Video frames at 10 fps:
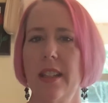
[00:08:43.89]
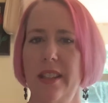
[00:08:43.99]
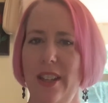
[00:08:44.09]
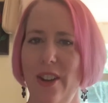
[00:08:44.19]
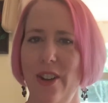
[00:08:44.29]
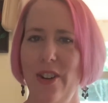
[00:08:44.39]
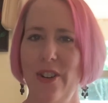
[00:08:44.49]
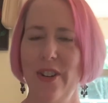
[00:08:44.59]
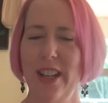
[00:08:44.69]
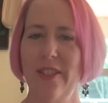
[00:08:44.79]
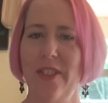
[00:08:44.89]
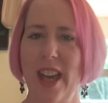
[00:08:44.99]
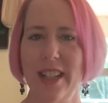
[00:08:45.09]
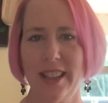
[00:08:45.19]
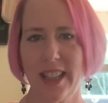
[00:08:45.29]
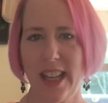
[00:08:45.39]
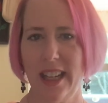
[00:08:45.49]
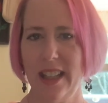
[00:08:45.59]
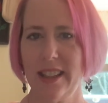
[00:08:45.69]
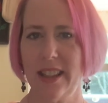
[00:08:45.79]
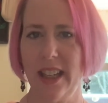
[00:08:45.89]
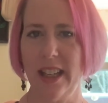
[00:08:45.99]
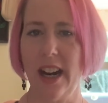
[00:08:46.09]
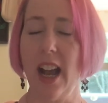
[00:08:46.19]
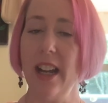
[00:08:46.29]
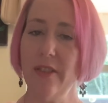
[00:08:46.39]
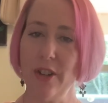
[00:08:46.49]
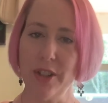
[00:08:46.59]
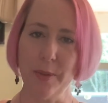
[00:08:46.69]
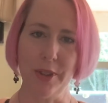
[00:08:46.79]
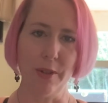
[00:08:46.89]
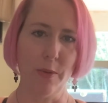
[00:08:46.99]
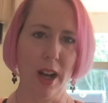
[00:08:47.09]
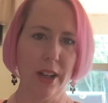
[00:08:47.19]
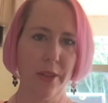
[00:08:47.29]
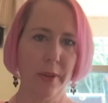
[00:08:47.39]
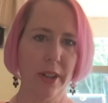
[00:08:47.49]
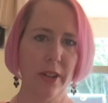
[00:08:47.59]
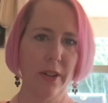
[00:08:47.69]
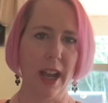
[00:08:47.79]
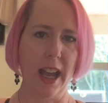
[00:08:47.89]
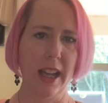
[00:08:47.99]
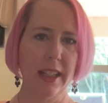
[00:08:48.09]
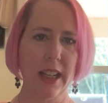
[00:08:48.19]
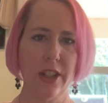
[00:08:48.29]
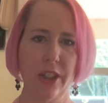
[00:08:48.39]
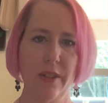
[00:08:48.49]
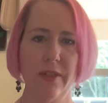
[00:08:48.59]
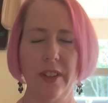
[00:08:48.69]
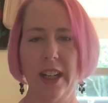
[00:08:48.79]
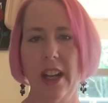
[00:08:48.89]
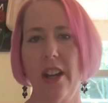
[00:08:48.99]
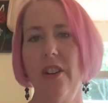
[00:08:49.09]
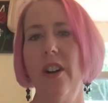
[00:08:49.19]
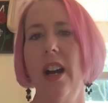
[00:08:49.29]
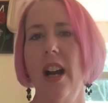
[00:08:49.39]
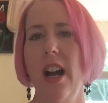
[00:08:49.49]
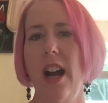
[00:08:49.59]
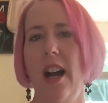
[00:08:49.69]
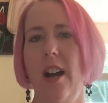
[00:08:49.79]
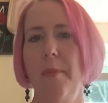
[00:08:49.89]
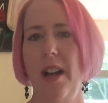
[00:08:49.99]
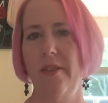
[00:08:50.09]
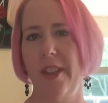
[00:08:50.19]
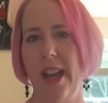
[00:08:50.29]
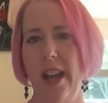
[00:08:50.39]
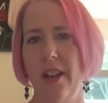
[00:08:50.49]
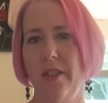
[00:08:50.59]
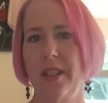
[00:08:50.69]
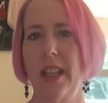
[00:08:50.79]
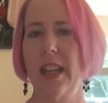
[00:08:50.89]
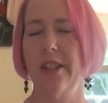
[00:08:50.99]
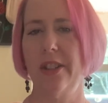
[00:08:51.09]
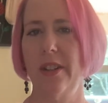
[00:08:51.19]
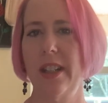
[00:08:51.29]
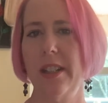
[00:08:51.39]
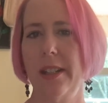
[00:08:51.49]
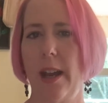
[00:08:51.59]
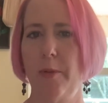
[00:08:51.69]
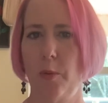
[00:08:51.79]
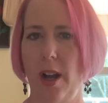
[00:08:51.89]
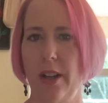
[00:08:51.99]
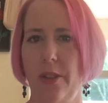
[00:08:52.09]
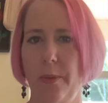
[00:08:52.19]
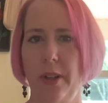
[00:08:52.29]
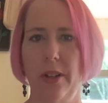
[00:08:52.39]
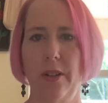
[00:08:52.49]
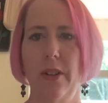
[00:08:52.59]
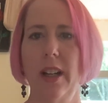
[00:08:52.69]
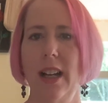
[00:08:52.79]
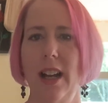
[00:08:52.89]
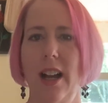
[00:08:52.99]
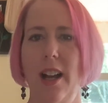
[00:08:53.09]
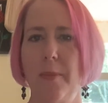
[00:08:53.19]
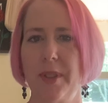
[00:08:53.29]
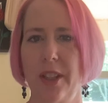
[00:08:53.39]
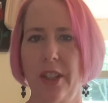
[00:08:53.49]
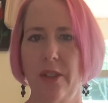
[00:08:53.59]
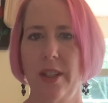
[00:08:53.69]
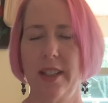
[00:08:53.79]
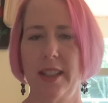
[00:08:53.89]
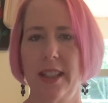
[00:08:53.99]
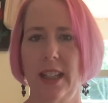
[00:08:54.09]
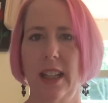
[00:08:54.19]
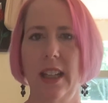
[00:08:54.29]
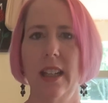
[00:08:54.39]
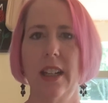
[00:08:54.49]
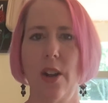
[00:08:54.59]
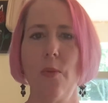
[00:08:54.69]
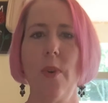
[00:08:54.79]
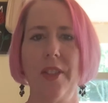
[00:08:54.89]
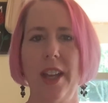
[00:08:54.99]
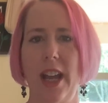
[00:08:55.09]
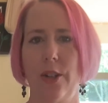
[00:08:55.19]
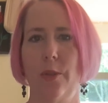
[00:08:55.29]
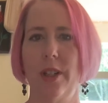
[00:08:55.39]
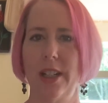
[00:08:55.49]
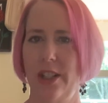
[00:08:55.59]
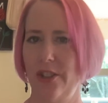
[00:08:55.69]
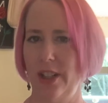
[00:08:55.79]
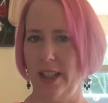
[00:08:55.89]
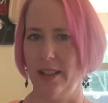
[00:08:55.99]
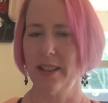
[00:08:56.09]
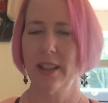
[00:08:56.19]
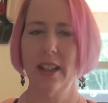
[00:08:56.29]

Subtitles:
So if that is the case, then I, of course, will do a walkthrough and can do a video of the house and do in-depth walkthrough so that you can see, what the actual condition is.